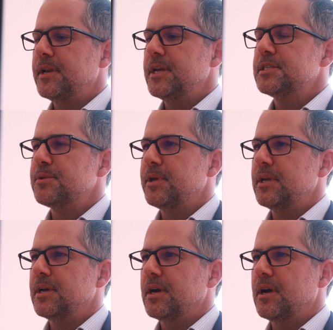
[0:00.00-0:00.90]
needs to
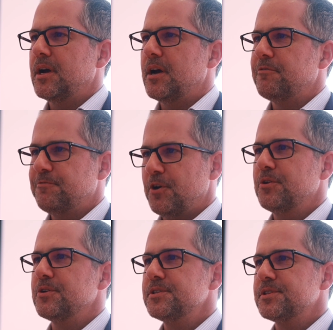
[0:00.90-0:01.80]
be a
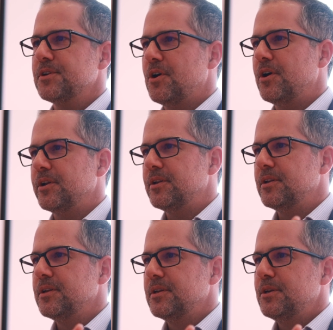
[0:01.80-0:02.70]
focus
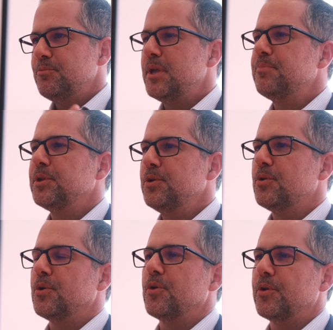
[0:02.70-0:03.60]
on people
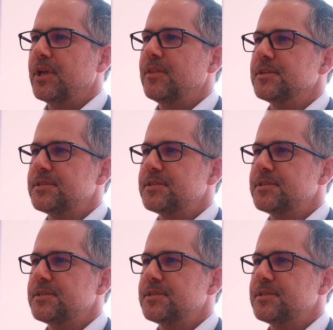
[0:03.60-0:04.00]
who are already in the